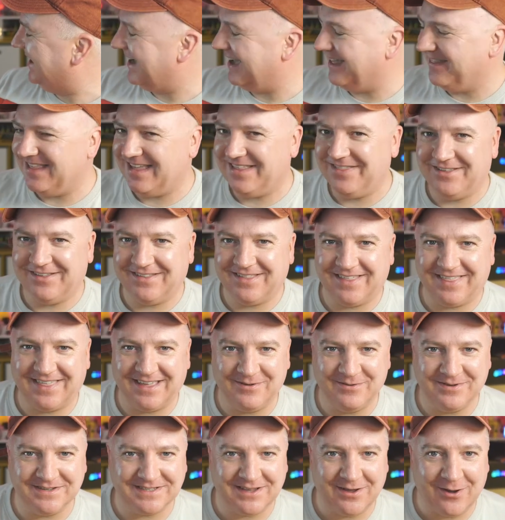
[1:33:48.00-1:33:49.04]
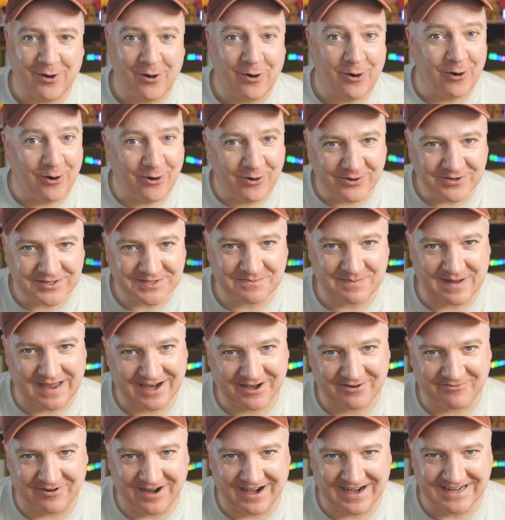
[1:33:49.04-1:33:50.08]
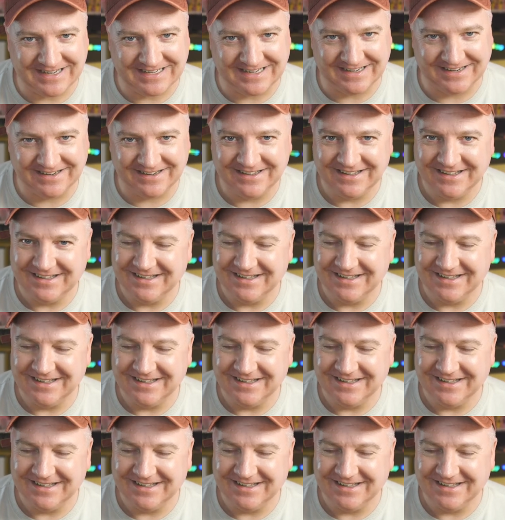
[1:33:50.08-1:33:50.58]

And then the other thing was horseback riding.